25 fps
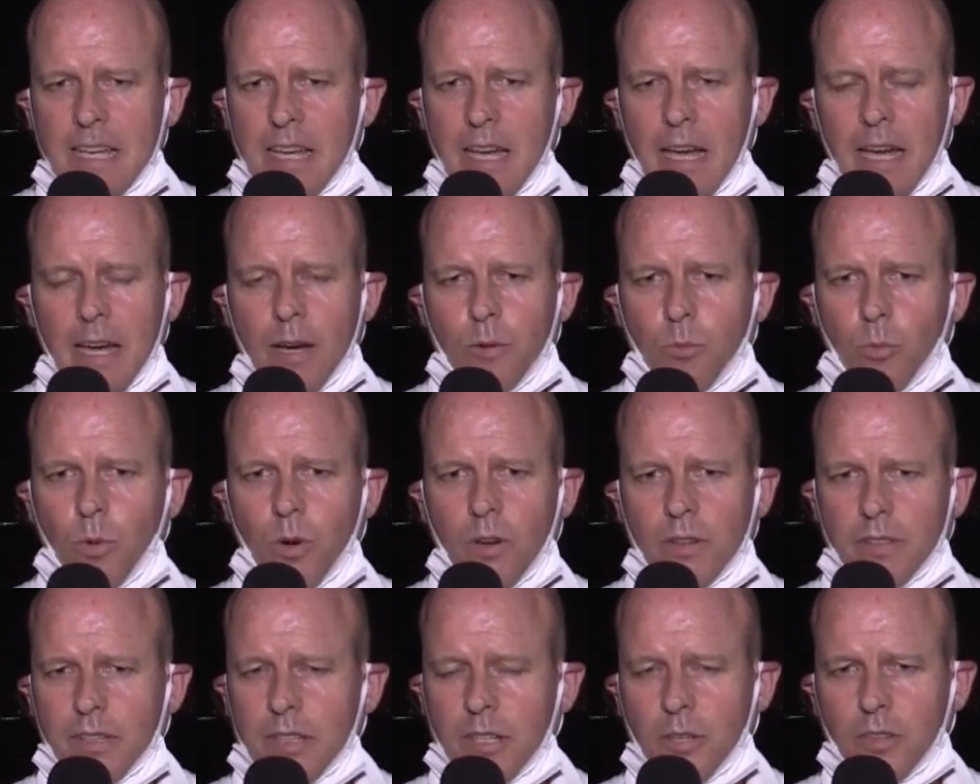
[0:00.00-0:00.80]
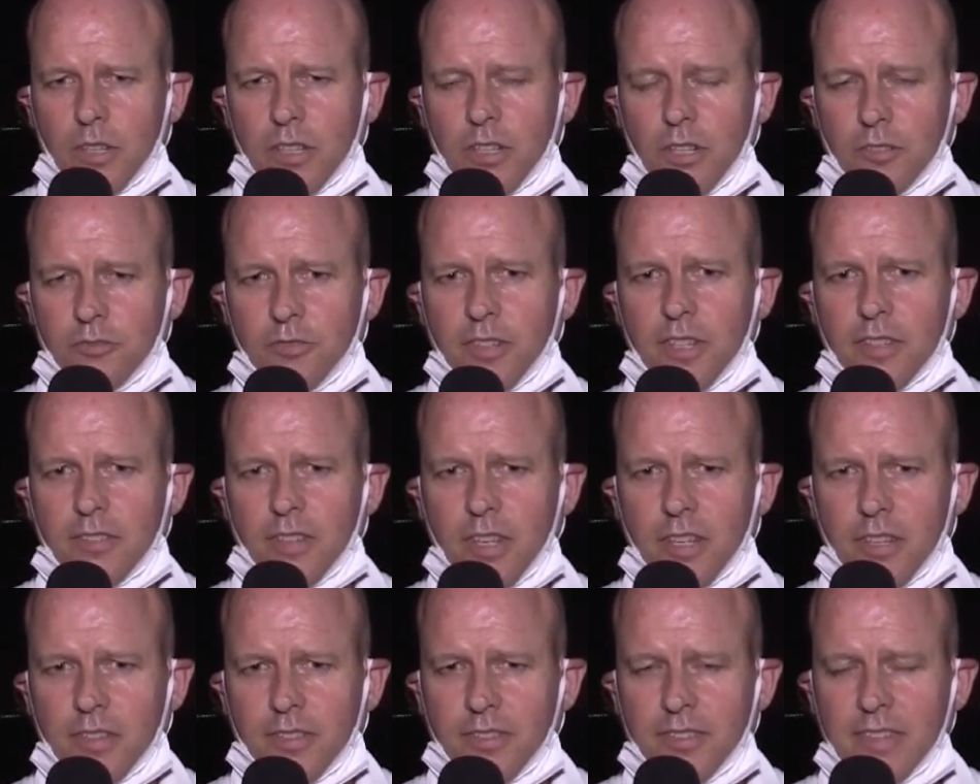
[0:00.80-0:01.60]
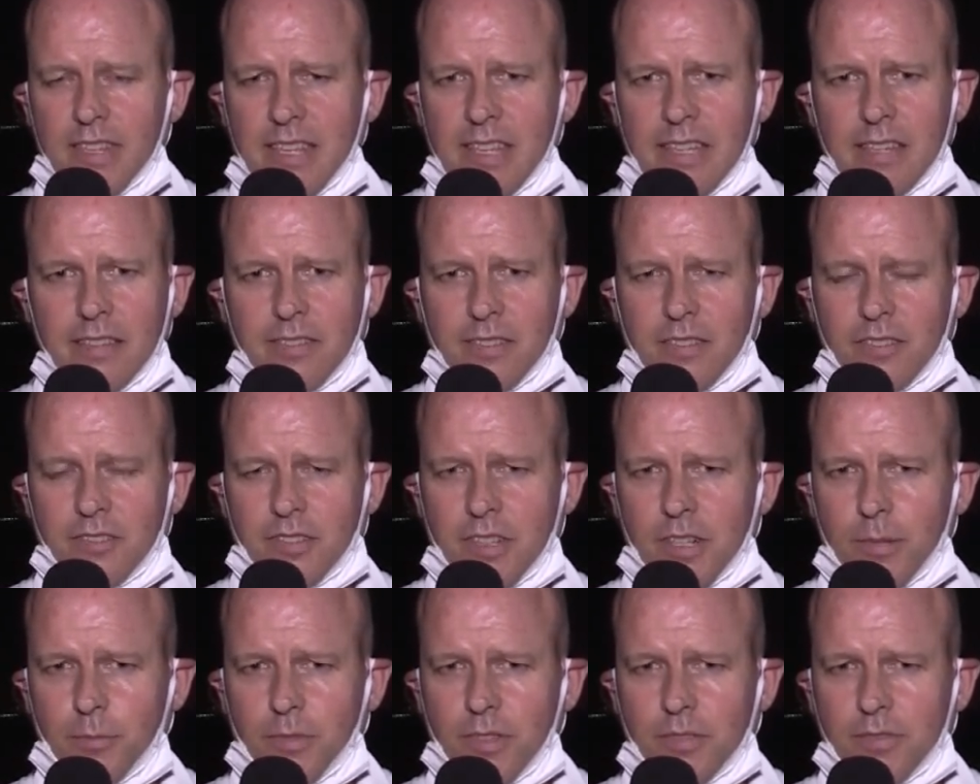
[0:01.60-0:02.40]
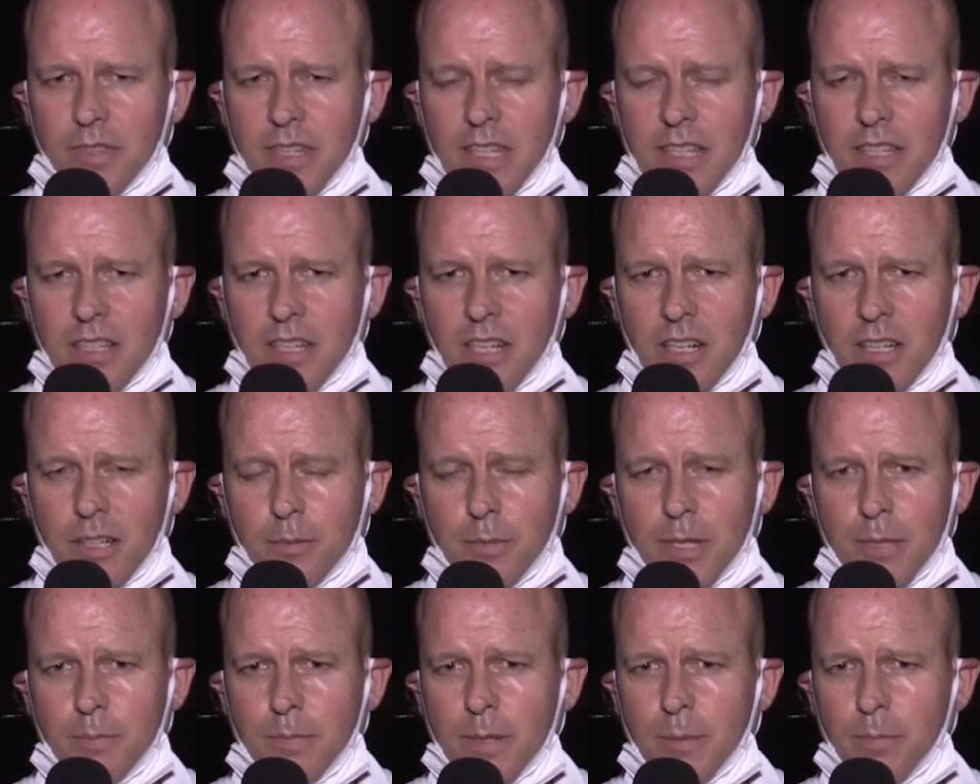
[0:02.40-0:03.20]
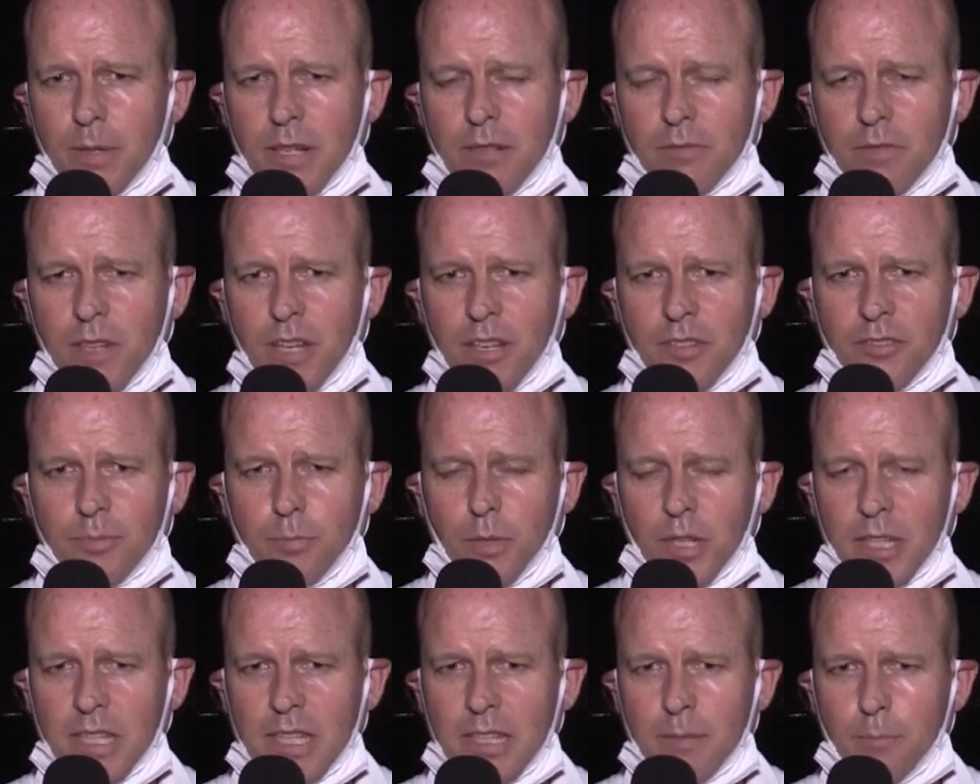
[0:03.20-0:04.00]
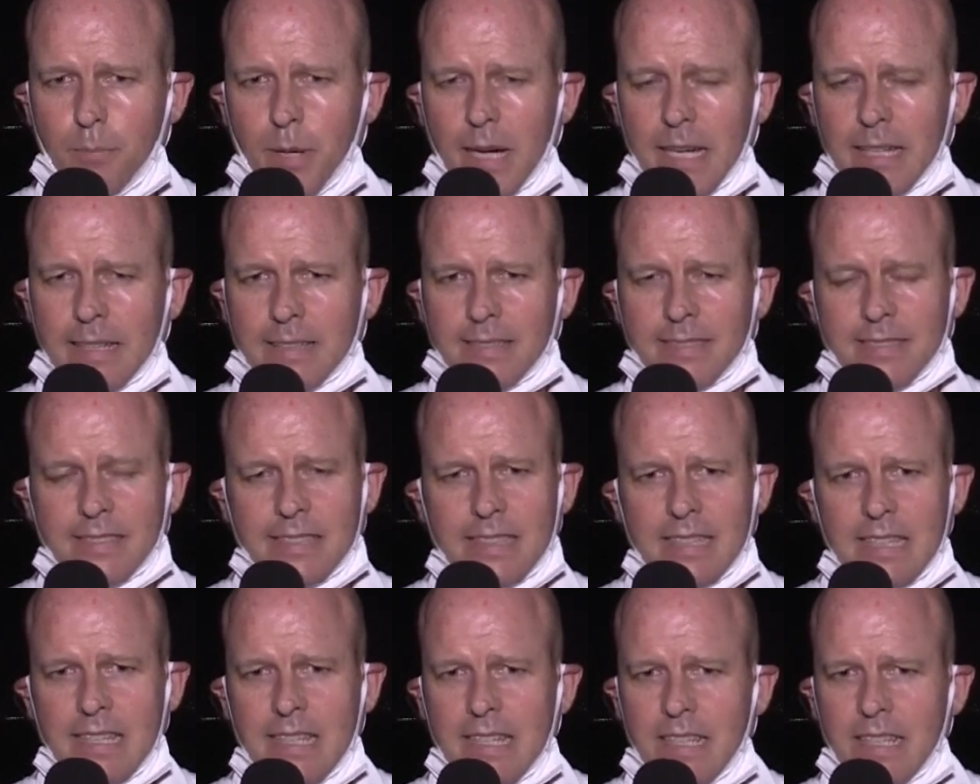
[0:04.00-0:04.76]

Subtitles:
The country is on its knees in terms of the economy. People have lost money in banks.